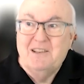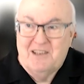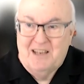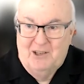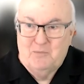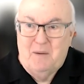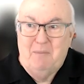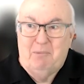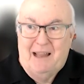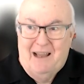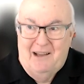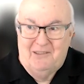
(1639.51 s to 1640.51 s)

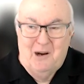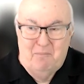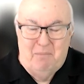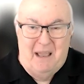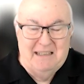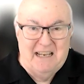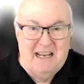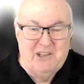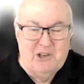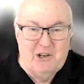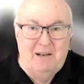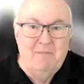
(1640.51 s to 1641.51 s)
salespeople out there, pay
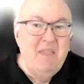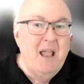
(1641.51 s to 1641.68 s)
attention,